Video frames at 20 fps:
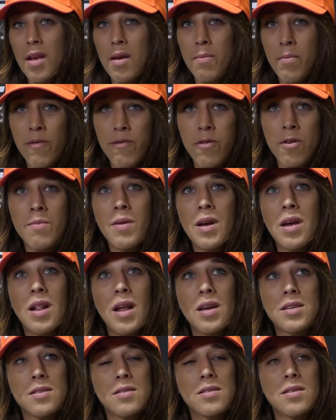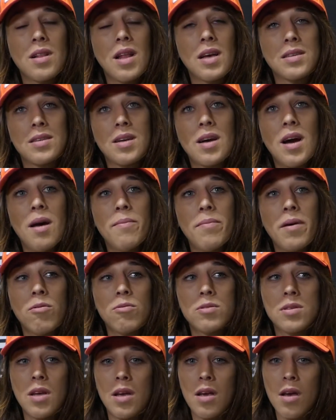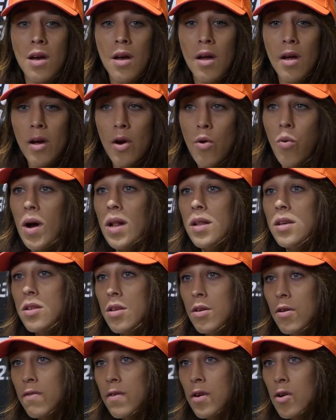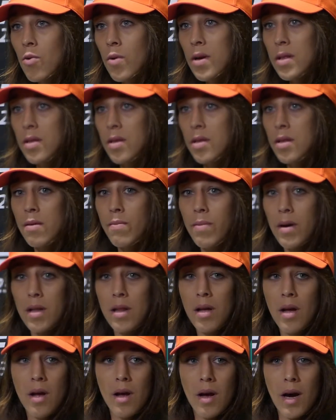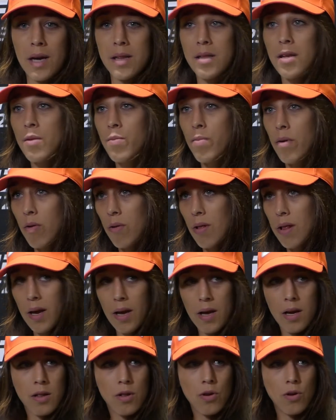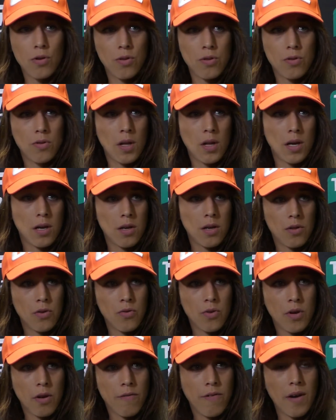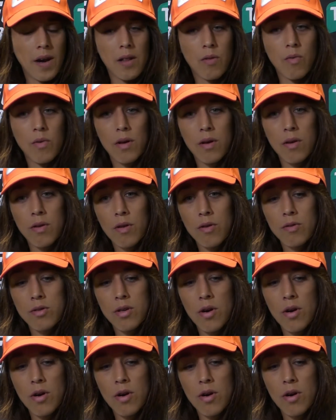Like, before my last camp, I was like quality over quantity, but I did both, like I told you, like during fight week, you know.